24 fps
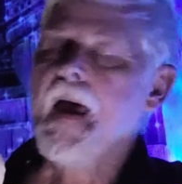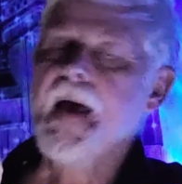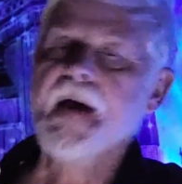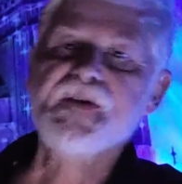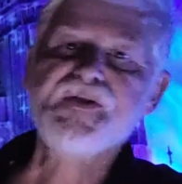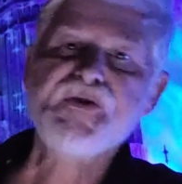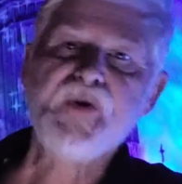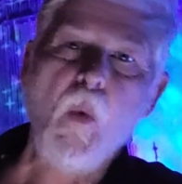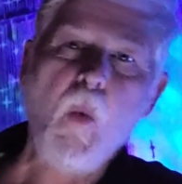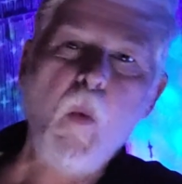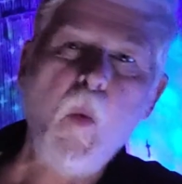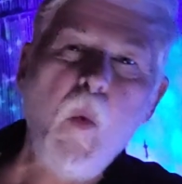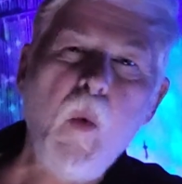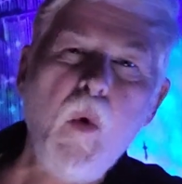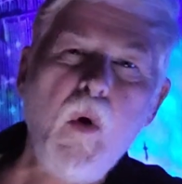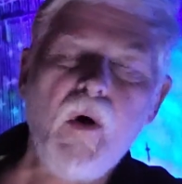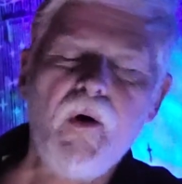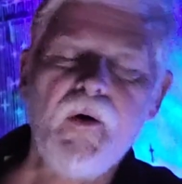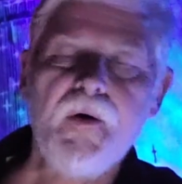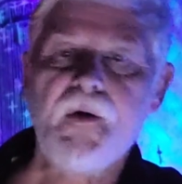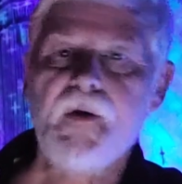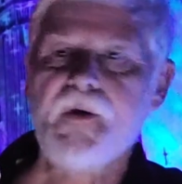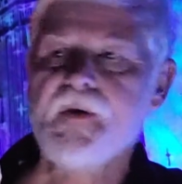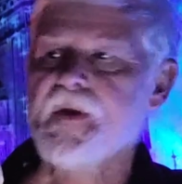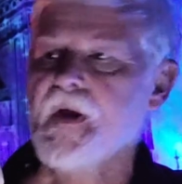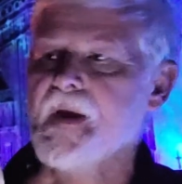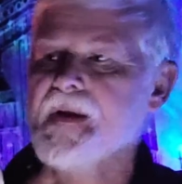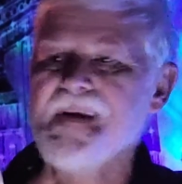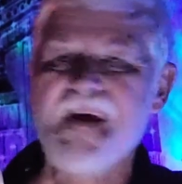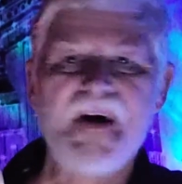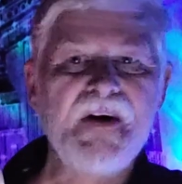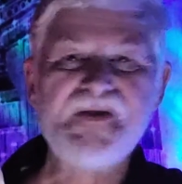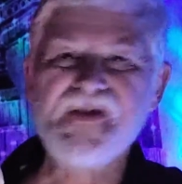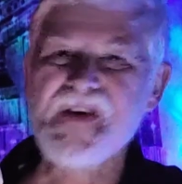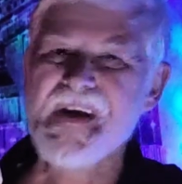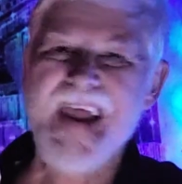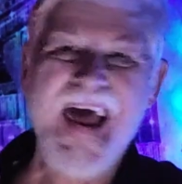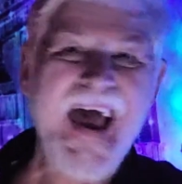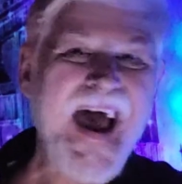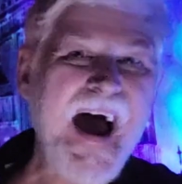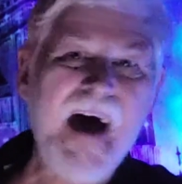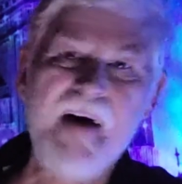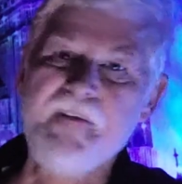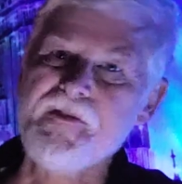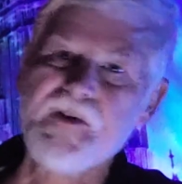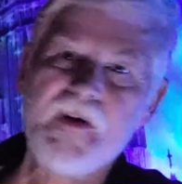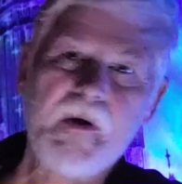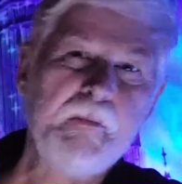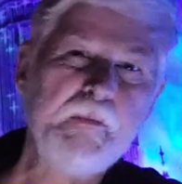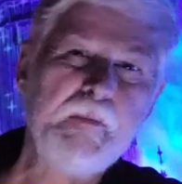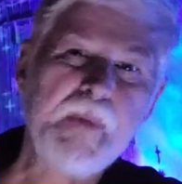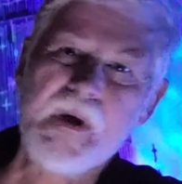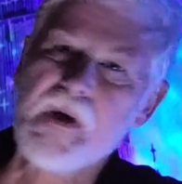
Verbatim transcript: It's a world that doesn't have to